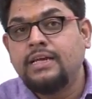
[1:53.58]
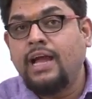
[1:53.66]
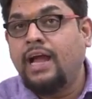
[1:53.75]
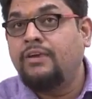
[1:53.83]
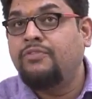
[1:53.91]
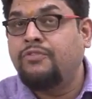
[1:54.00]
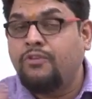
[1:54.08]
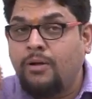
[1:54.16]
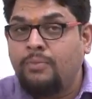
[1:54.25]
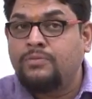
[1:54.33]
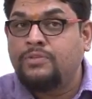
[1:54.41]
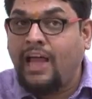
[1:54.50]
And
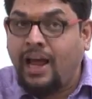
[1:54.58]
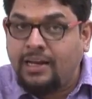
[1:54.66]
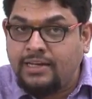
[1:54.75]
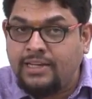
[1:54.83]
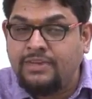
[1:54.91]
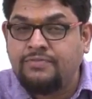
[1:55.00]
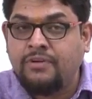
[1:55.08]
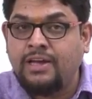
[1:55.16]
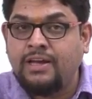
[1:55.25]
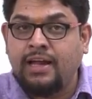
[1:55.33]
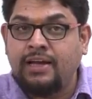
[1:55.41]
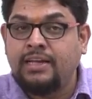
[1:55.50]
from that
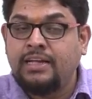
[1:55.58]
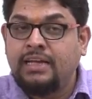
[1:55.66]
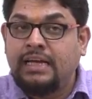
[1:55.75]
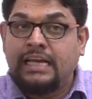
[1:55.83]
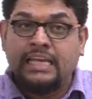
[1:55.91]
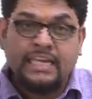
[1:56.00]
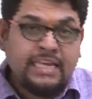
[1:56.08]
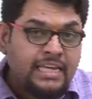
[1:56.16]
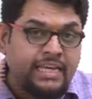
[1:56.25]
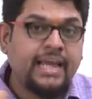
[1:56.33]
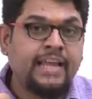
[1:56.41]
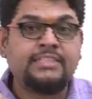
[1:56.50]
infinite, he
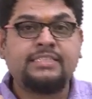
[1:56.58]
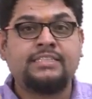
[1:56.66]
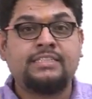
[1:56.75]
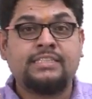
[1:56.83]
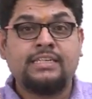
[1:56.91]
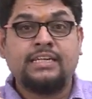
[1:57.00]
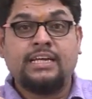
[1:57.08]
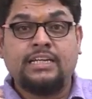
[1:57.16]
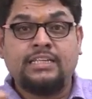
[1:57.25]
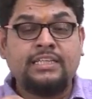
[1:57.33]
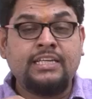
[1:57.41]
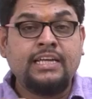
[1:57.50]
gets
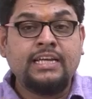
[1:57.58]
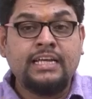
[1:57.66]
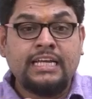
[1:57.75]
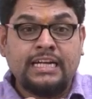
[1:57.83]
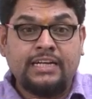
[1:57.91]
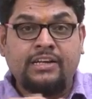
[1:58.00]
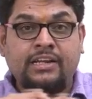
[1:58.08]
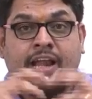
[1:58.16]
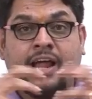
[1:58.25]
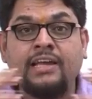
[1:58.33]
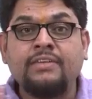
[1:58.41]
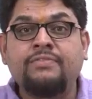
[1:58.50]
the
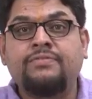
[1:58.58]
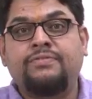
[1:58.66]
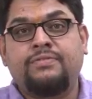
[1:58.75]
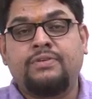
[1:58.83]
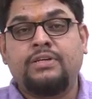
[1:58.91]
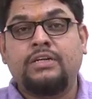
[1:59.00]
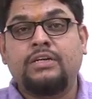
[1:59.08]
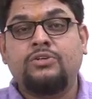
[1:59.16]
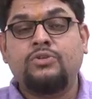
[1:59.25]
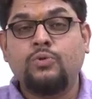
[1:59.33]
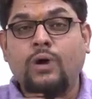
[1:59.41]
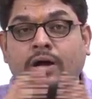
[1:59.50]
drive
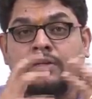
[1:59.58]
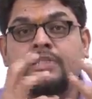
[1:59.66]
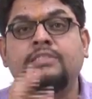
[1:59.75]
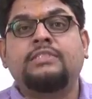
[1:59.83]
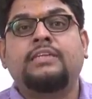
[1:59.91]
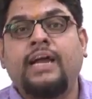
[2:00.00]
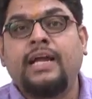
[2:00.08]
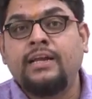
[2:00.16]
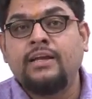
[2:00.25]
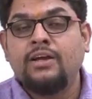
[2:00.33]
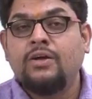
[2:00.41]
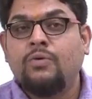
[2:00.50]
to understand
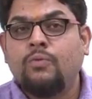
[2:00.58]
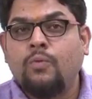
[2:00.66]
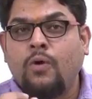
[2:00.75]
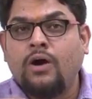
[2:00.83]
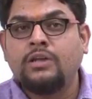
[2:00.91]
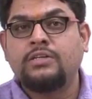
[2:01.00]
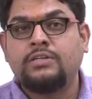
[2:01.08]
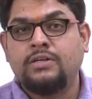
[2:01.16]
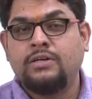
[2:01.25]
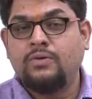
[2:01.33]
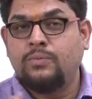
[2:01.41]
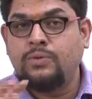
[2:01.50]
what
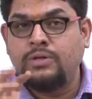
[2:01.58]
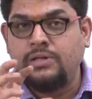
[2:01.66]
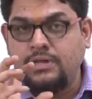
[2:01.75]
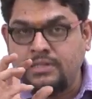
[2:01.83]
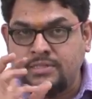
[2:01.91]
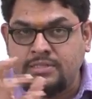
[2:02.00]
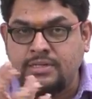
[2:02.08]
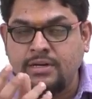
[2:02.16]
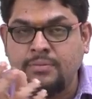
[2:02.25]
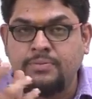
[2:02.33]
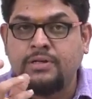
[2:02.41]
would disturb